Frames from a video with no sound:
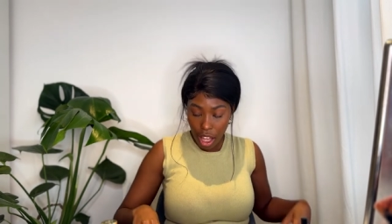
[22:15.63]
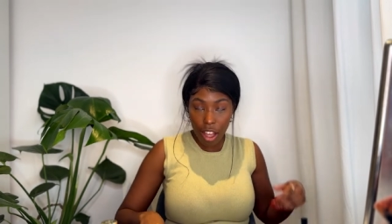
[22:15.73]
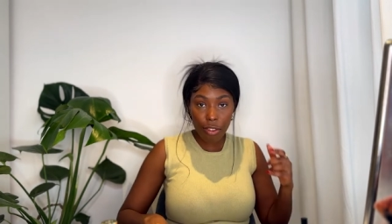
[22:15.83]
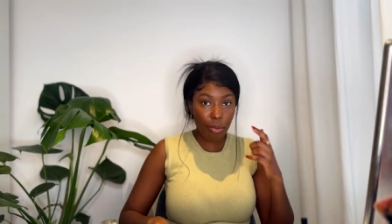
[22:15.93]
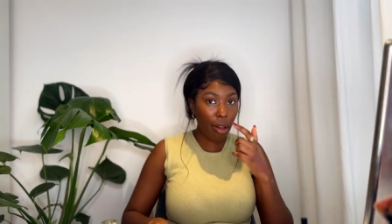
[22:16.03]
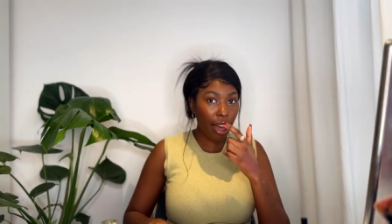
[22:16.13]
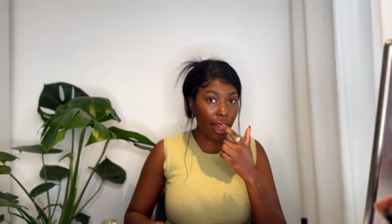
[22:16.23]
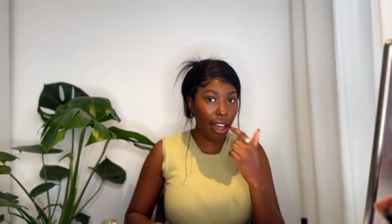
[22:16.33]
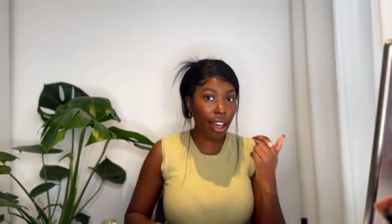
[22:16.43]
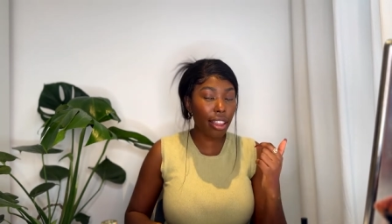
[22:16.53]
of my
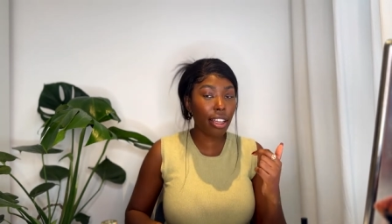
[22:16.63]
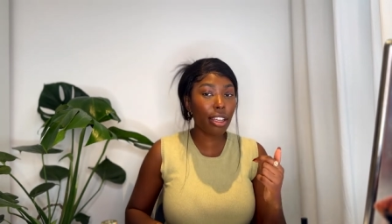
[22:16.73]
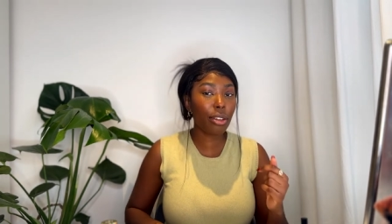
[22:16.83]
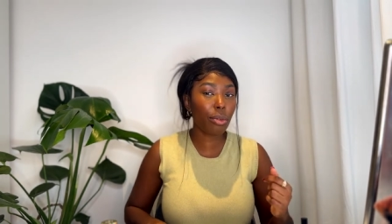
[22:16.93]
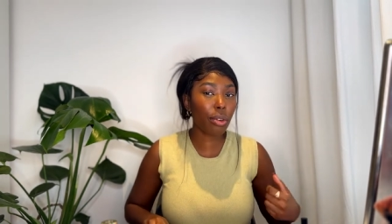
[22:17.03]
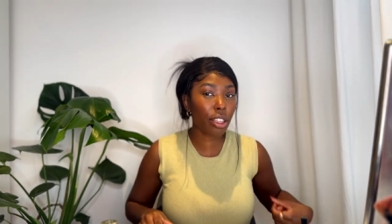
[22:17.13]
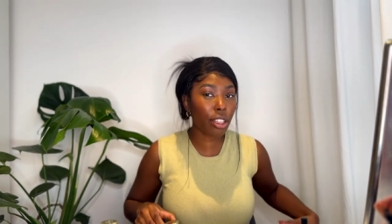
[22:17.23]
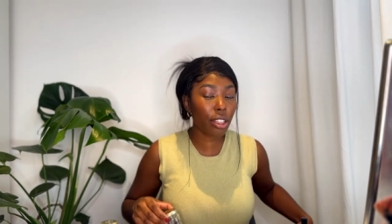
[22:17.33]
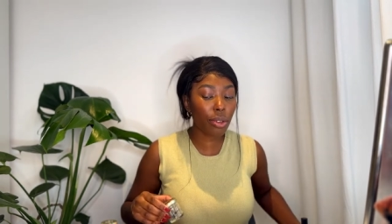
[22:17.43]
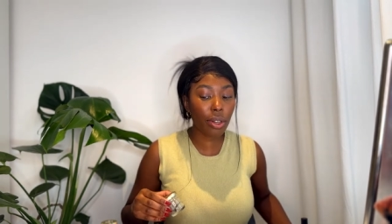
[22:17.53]
eyelid with
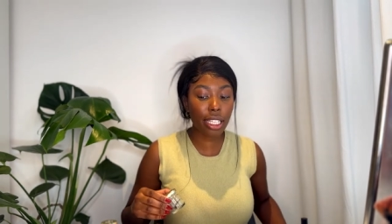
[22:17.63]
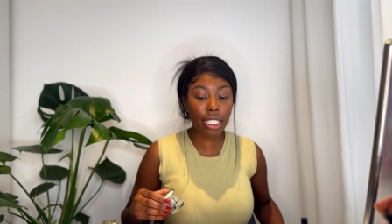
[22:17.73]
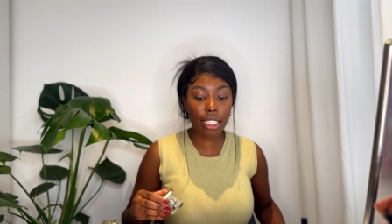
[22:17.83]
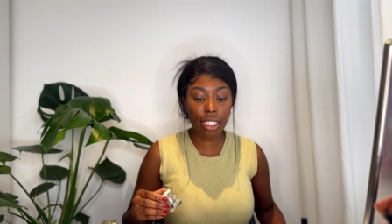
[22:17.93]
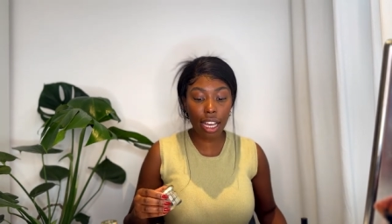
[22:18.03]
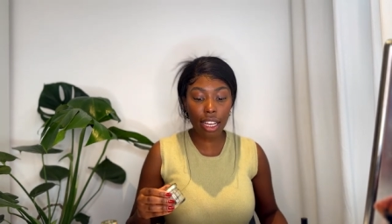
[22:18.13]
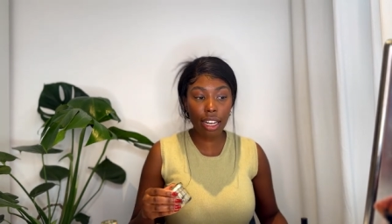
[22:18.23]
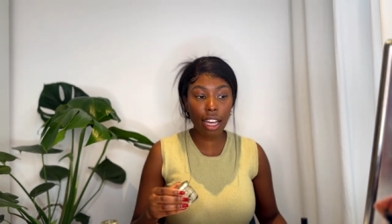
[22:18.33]
glue instead.